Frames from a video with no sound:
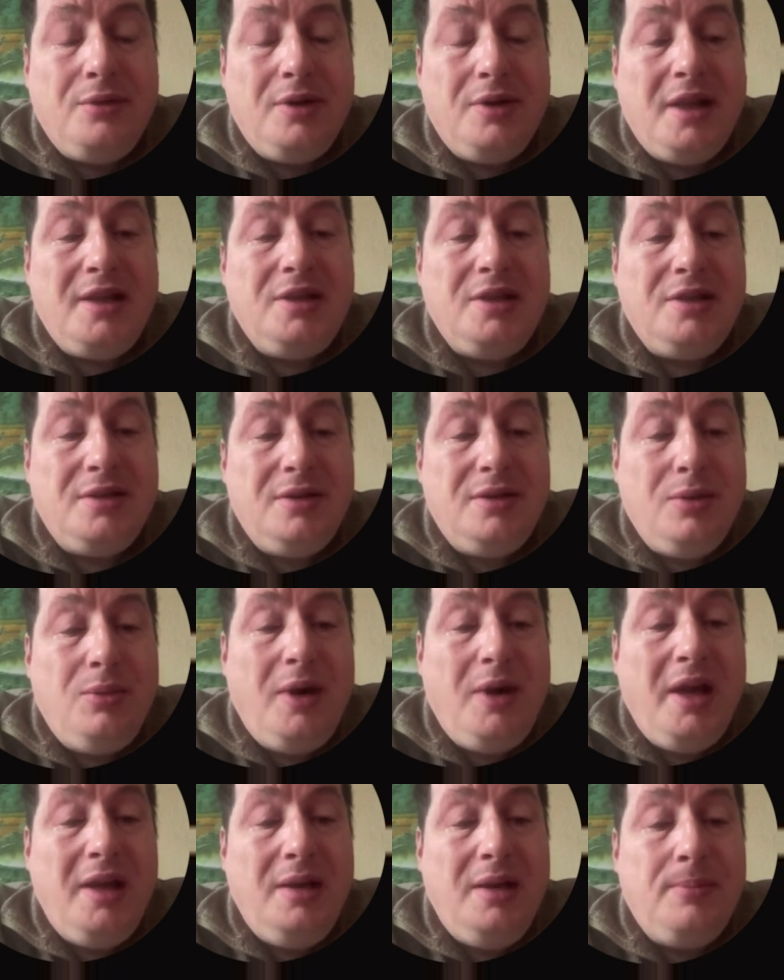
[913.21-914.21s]
That is the
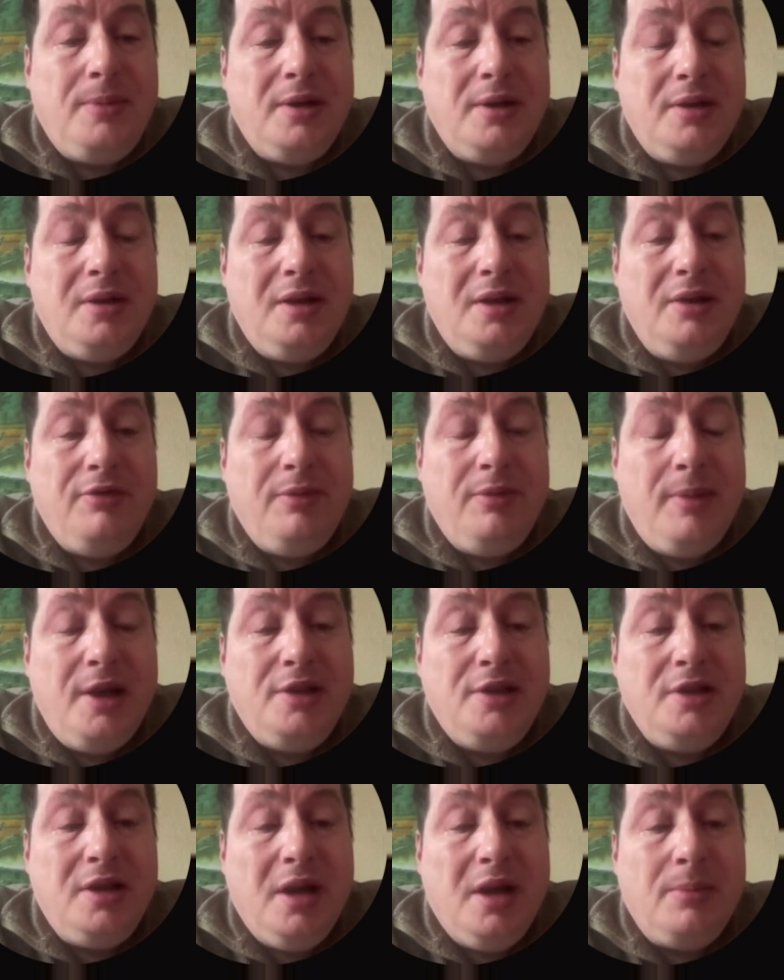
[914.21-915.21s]
way the
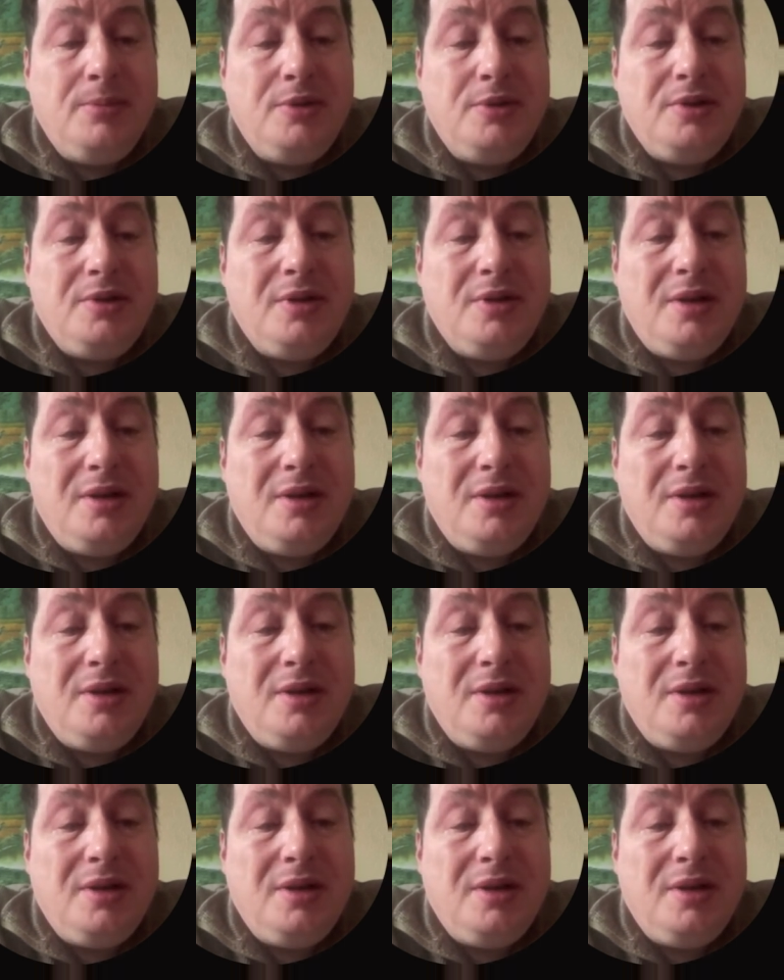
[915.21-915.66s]
information comes,